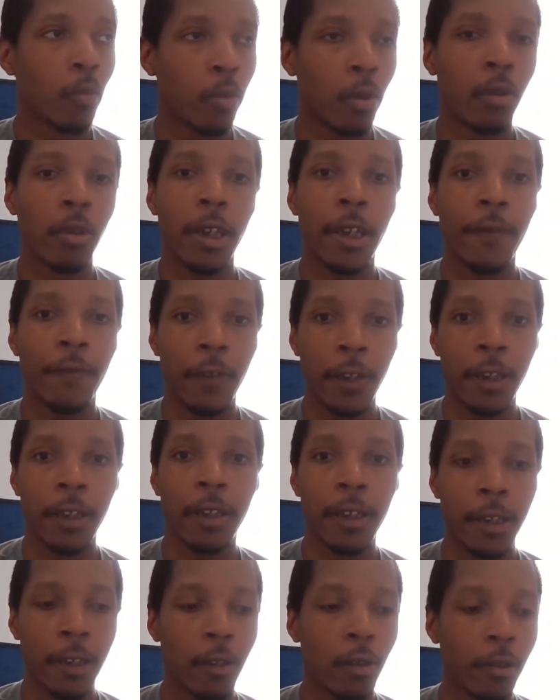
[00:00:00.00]
well, if
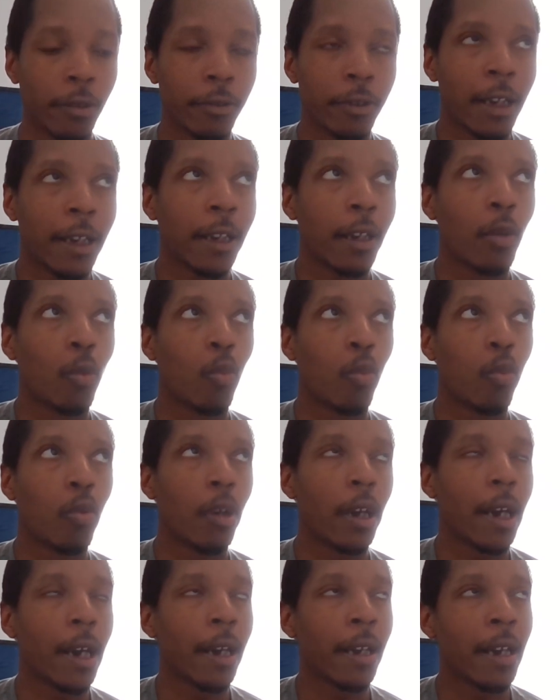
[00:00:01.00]
anything goes, it's like,
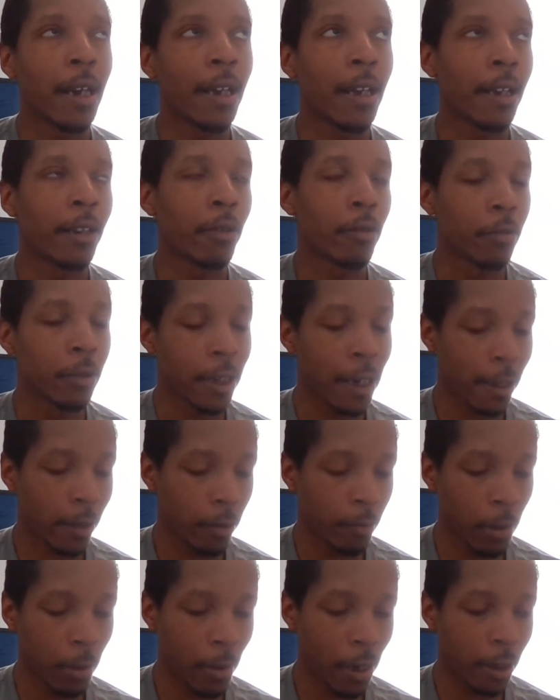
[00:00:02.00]
I don't
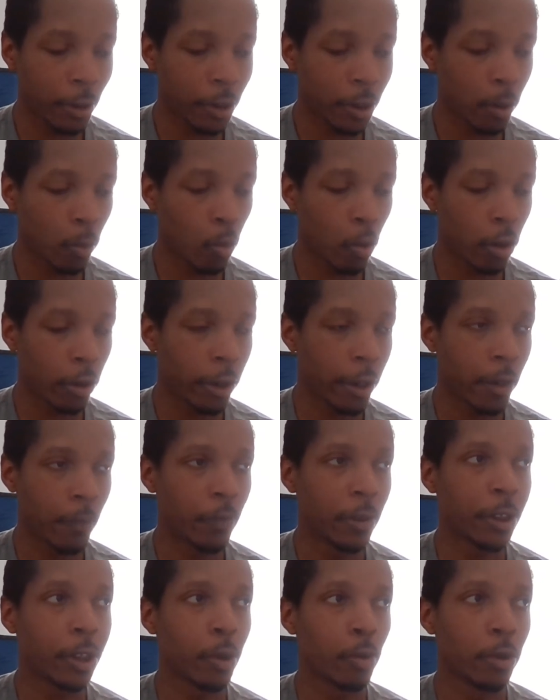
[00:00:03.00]
exactly remember how she worded
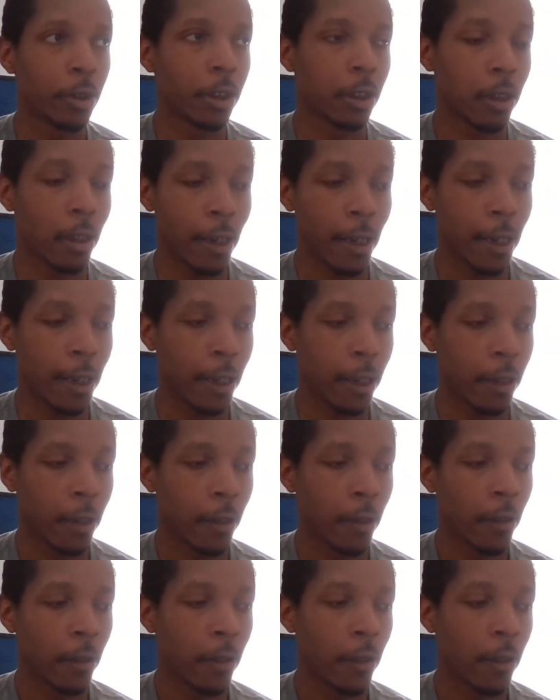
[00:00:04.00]
it, but she was like,